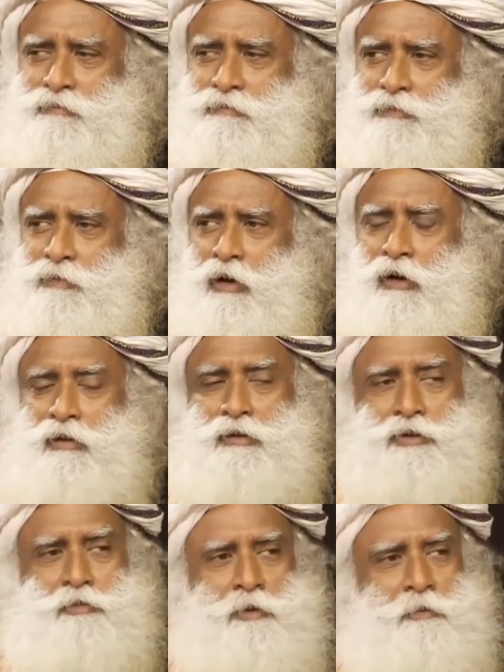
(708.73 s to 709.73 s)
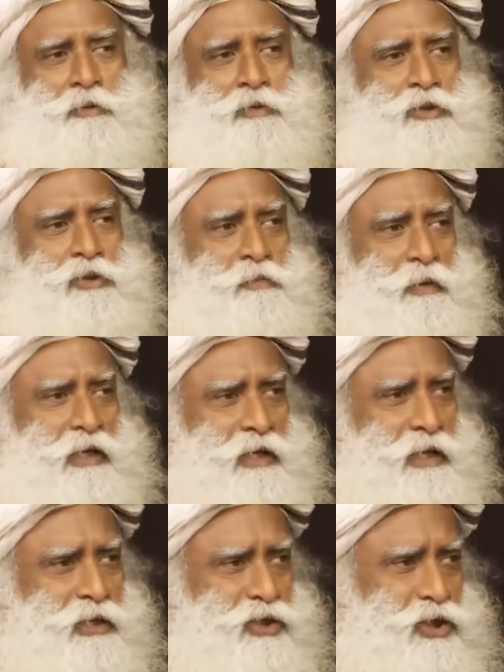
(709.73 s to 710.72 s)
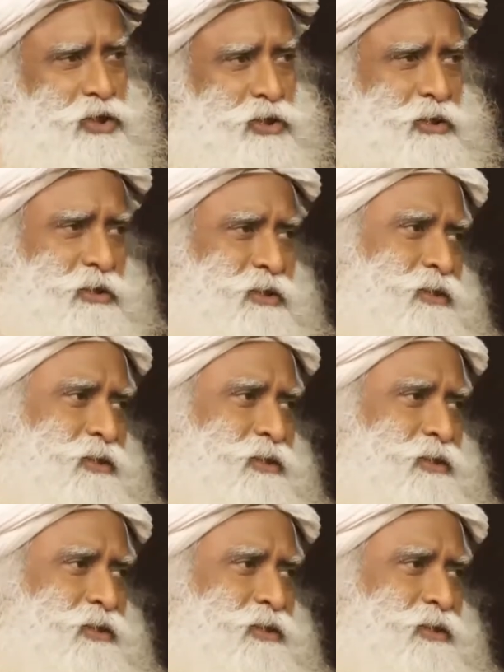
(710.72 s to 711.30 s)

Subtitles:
All those people who are spreading injustice